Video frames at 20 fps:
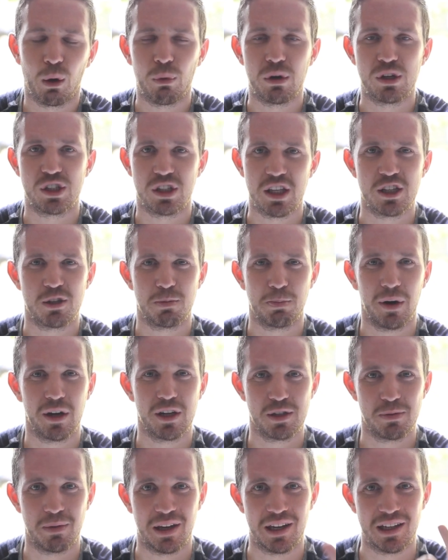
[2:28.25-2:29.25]
Which this
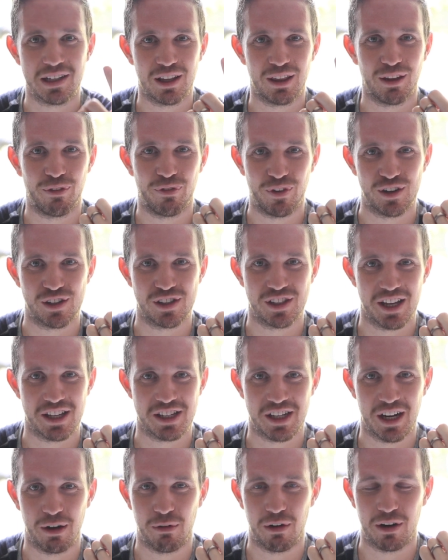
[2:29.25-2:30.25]
brings me to the first
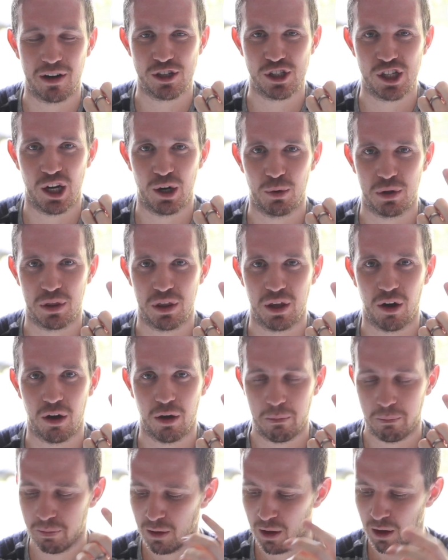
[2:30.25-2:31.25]
lesson I wanted to share with
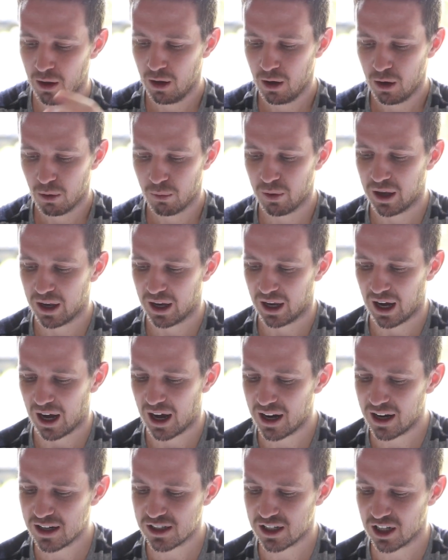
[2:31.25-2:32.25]
y'all. When it
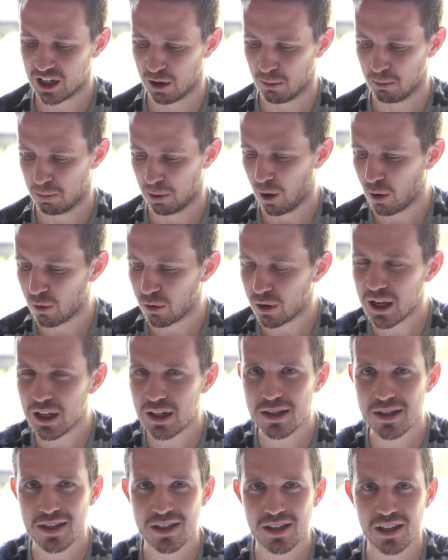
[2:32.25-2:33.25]
got into
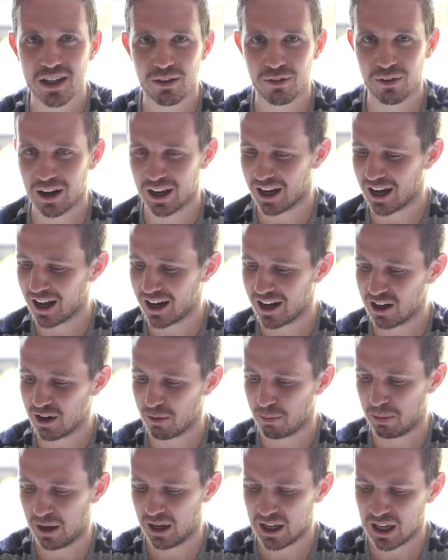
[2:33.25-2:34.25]
components, when it got
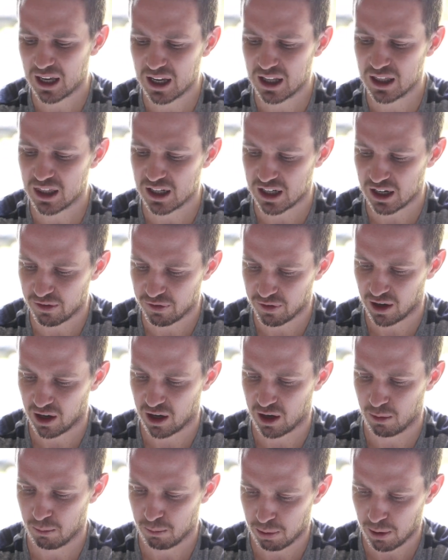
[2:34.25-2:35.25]
into picking the
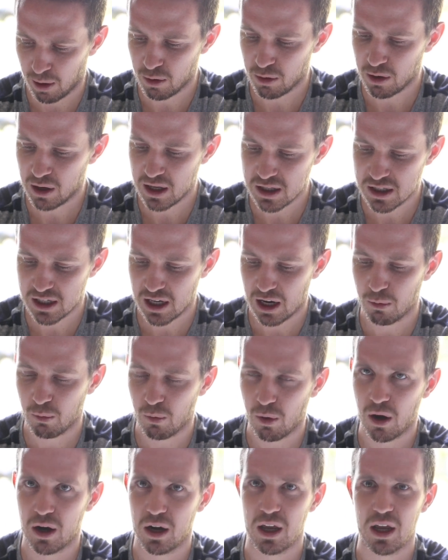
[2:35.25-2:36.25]
different components I
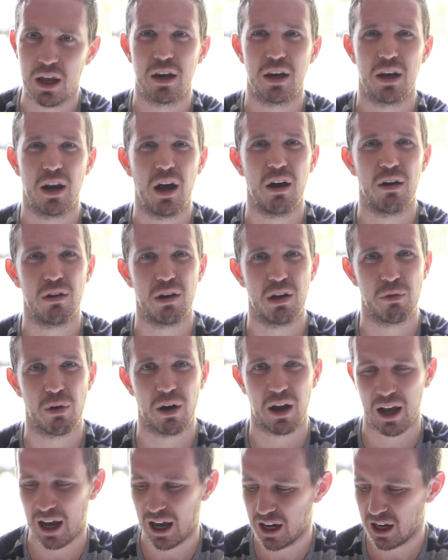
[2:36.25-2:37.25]
wanted, not only
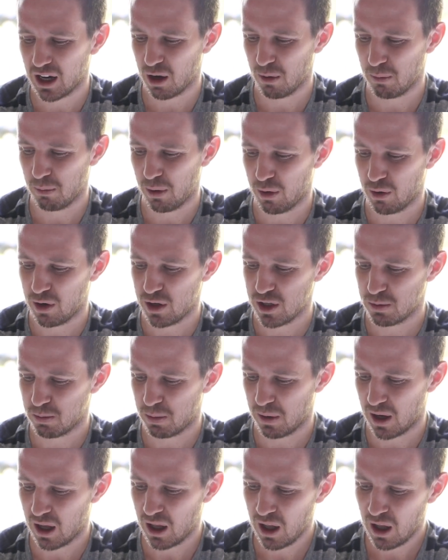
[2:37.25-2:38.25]
what kind of components,
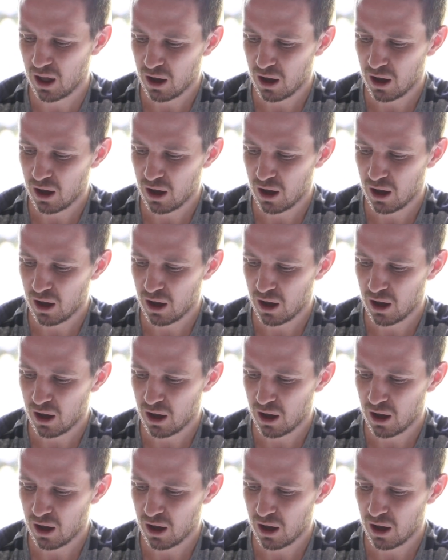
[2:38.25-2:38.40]
but